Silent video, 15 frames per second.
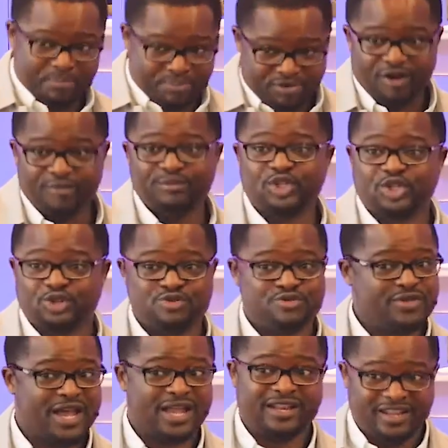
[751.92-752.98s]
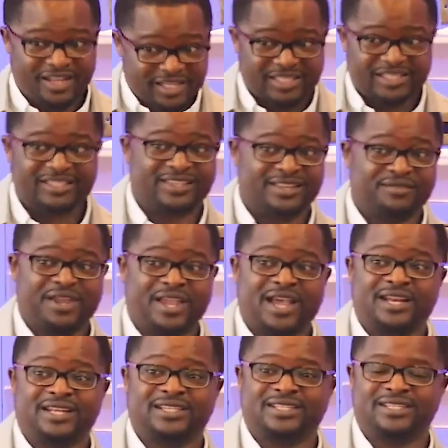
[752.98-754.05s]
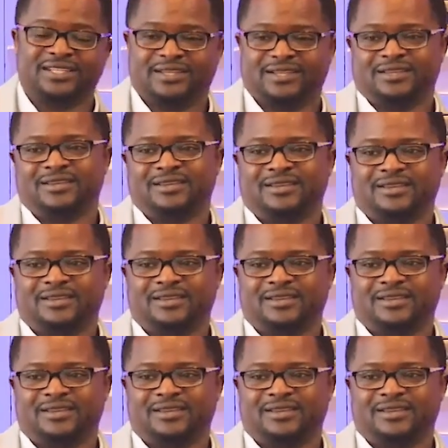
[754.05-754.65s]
I promise you that this is the reality.